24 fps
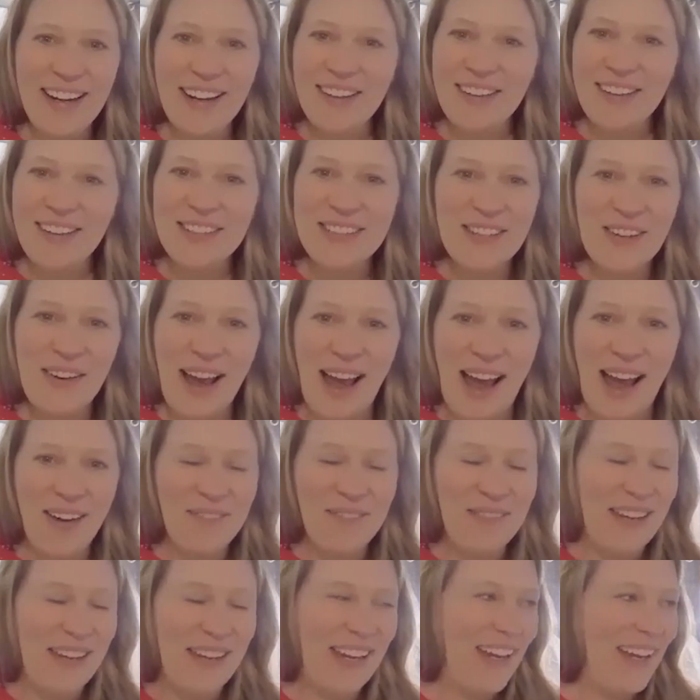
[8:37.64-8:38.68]
know. They're so
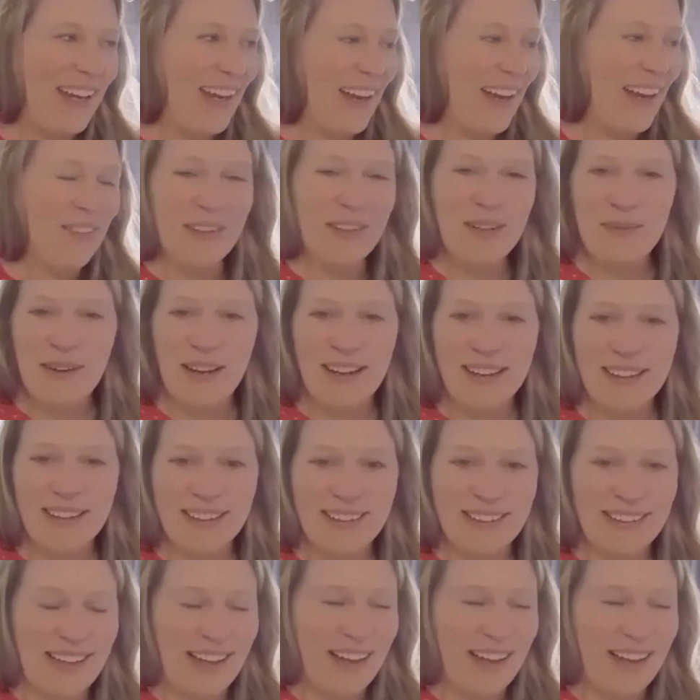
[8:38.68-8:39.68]
happy. I want to be on their